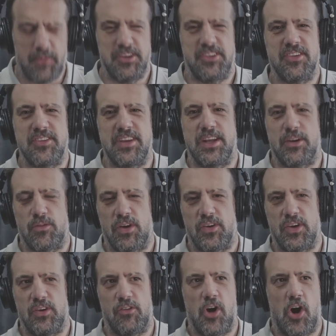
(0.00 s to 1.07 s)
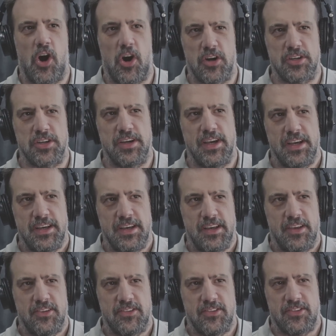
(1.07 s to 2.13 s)
we just need a really long,
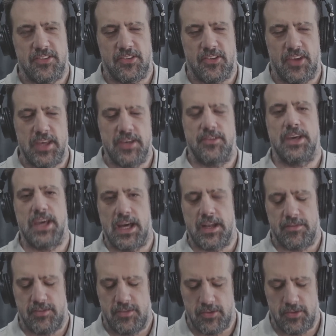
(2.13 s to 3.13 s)
slightly out of